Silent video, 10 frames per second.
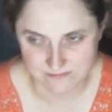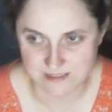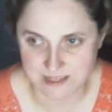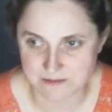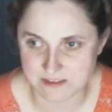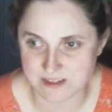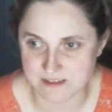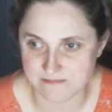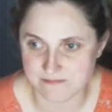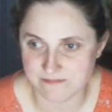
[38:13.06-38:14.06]
That was
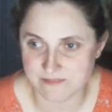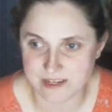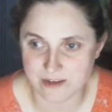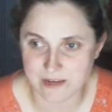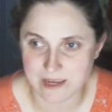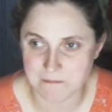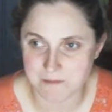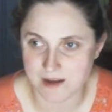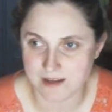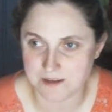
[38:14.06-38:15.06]
a video game
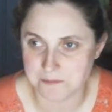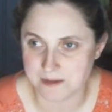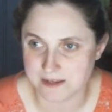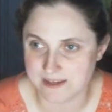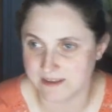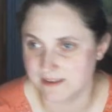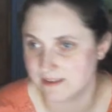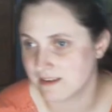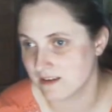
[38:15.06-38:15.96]
mock-up I did,